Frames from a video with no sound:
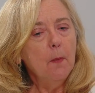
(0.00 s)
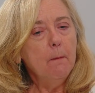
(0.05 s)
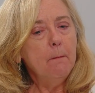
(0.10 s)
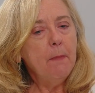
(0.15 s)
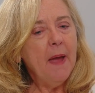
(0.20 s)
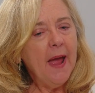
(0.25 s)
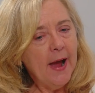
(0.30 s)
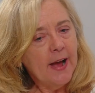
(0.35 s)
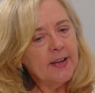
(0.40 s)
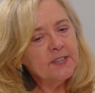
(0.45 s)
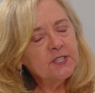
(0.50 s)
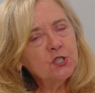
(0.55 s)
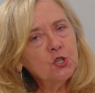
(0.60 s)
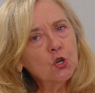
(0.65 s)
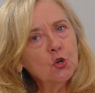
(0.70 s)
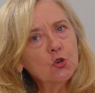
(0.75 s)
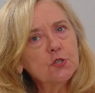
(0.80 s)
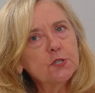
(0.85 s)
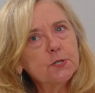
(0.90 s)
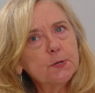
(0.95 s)

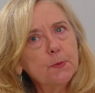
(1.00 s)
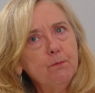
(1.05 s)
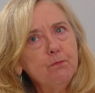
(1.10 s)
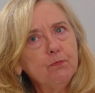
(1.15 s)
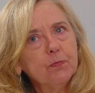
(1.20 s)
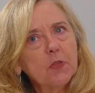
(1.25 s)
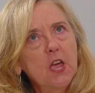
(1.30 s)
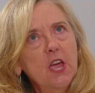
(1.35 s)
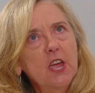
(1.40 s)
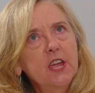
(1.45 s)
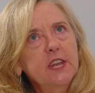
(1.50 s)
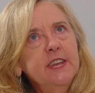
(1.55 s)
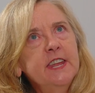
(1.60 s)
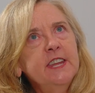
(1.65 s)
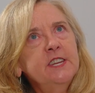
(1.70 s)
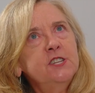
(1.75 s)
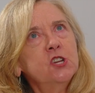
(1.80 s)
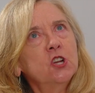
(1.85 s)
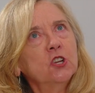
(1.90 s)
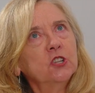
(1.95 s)
Pastors
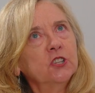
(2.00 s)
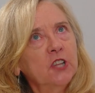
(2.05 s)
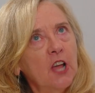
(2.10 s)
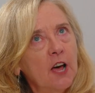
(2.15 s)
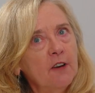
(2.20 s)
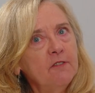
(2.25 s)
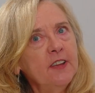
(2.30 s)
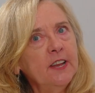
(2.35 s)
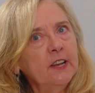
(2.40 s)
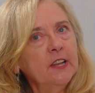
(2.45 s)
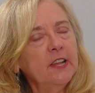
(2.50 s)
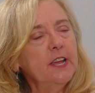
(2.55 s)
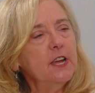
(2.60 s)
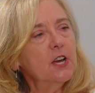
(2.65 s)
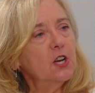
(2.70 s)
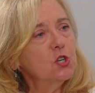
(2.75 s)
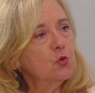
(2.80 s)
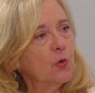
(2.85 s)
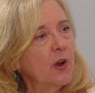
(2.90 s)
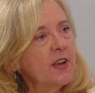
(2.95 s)
need to lovingly
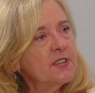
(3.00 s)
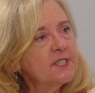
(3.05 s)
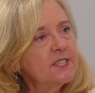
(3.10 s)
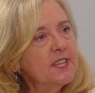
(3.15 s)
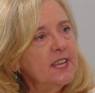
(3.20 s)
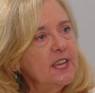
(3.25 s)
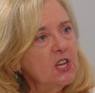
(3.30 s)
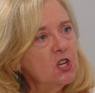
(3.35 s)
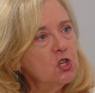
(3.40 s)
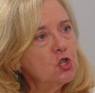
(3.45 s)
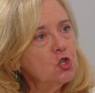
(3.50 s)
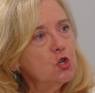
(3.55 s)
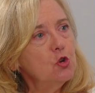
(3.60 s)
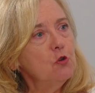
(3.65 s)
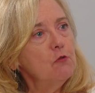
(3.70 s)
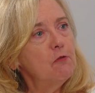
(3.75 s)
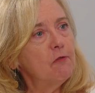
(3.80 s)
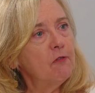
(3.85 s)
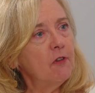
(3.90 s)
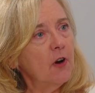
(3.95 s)
address the
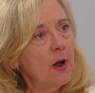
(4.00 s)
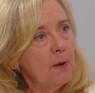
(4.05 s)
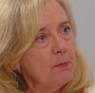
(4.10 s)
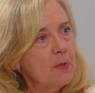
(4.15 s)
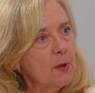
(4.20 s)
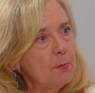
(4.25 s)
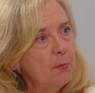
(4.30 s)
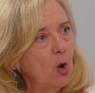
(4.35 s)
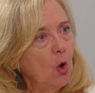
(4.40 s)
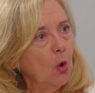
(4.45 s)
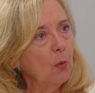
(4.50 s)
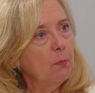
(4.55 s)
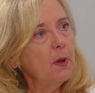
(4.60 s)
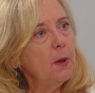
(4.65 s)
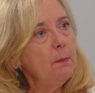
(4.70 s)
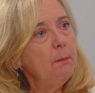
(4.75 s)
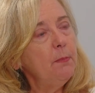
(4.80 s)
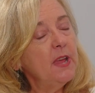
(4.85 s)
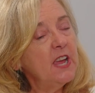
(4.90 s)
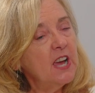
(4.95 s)
issue from the
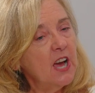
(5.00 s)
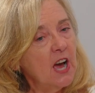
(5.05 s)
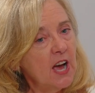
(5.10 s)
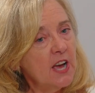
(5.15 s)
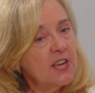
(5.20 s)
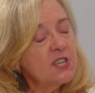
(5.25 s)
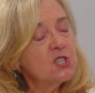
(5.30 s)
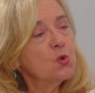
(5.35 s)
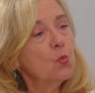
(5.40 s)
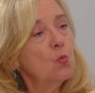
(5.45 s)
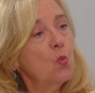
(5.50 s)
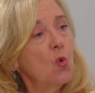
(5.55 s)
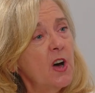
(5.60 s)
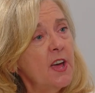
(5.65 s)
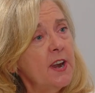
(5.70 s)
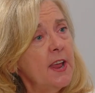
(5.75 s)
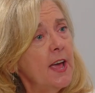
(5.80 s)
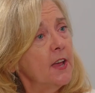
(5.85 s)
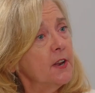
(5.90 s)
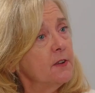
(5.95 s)
pulpit because
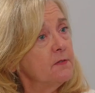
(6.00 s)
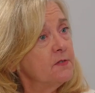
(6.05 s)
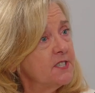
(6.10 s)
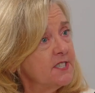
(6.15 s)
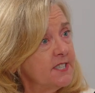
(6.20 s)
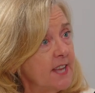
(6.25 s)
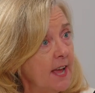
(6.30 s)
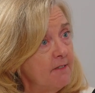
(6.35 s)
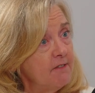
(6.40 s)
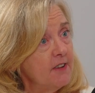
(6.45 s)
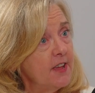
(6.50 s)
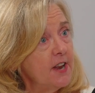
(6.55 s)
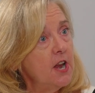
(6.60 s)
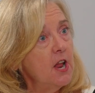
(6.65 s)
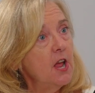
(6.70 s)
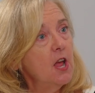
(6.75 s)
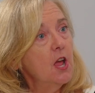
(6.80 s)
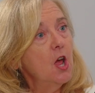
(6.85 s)
1 out of 7